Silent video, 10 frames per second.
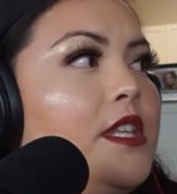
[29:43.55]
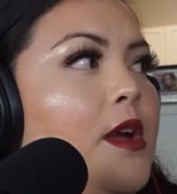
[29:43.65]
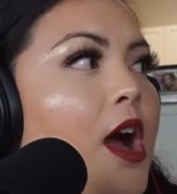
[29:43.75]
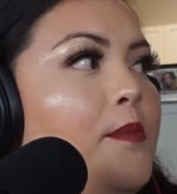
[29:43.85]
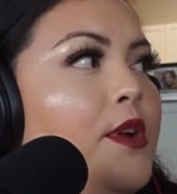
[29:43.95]
They
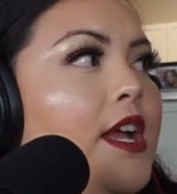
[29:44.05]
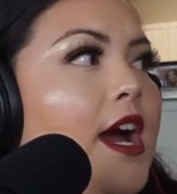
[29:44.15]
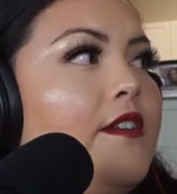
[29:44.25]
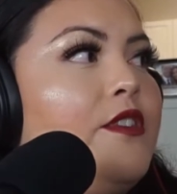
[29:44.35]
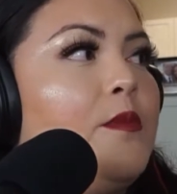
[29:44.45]
operate
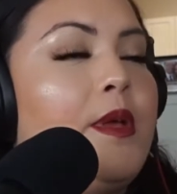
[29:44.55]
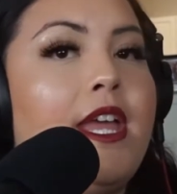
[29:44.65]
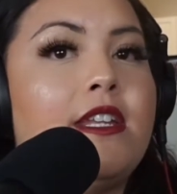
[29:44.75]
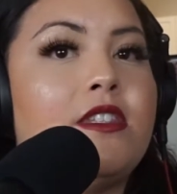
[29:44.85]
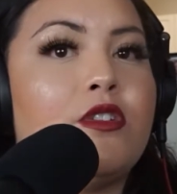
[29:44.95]
out of their
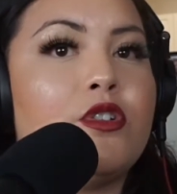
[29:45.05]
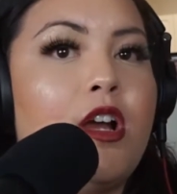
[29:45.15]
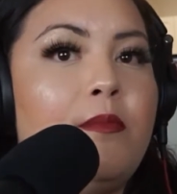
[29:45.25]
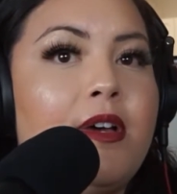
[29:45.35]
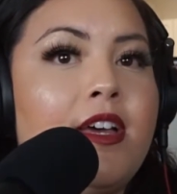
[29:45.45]
pain and their
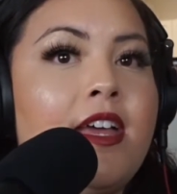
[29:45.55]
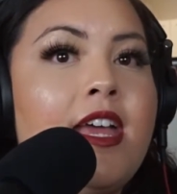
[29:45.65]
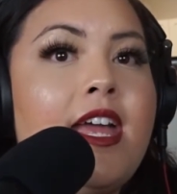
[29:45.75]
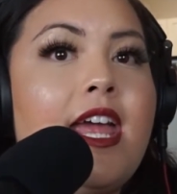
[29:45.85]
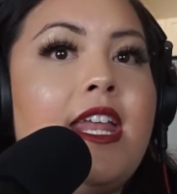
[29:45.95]
trauma,
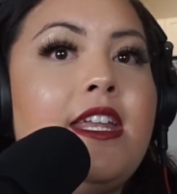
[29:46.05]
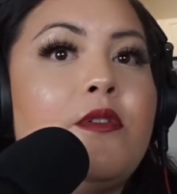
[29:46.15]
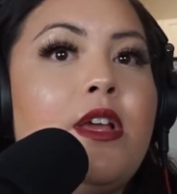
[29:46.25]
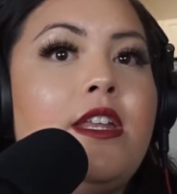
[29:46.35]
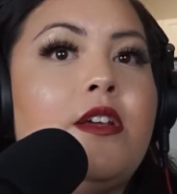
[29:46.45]
and
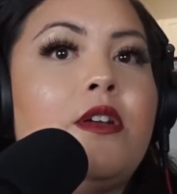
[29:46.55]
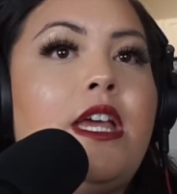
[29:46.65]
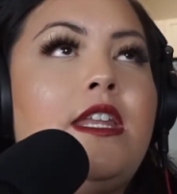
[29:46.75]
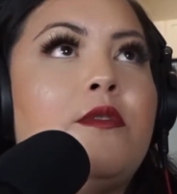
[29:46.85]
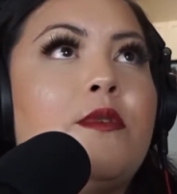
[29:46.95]
it
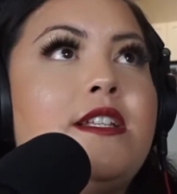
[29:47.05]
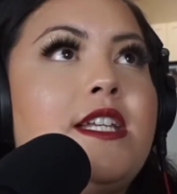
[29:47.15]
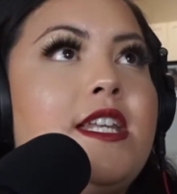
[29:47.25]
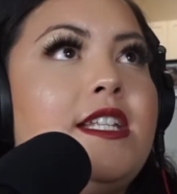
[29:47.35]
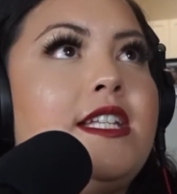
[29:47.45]

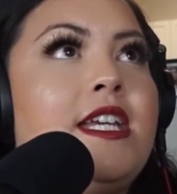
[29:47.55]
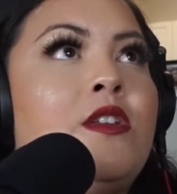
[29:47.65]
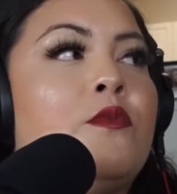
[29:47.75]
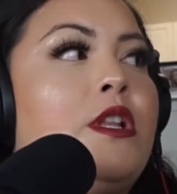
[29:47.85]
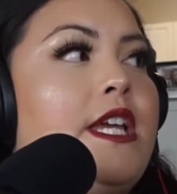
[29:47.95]
resonates
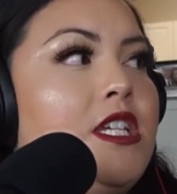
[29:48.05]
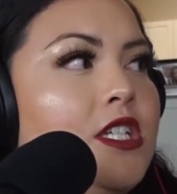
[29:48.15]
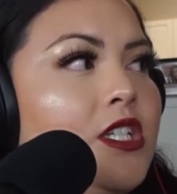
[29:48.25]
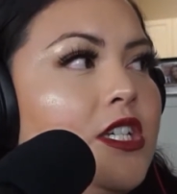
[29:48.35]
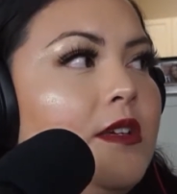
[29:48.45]
in
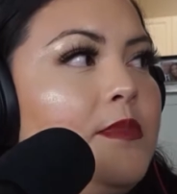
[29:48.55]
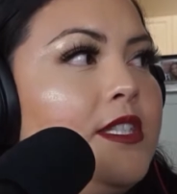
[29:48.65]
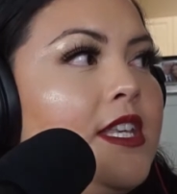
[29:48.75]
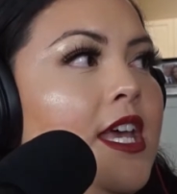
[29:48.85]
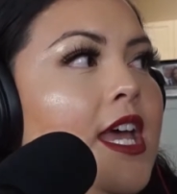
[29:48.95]
relationships.